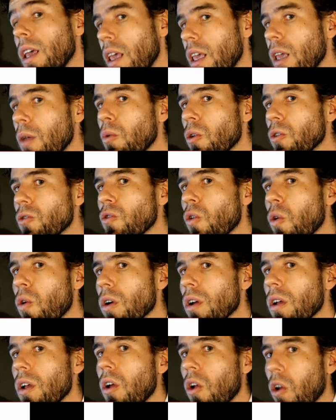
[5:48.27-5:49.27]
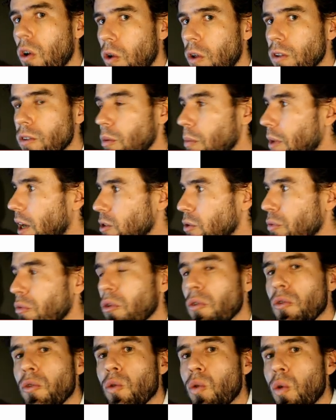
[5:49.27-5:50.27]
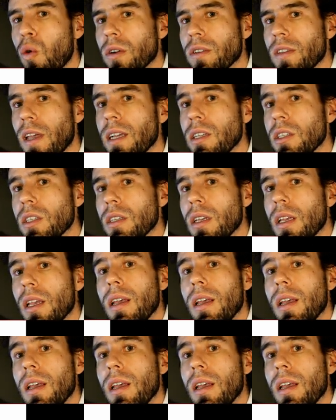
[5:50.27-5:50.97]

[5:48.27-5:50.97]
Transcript: he will talk a lot about the frontal cortex,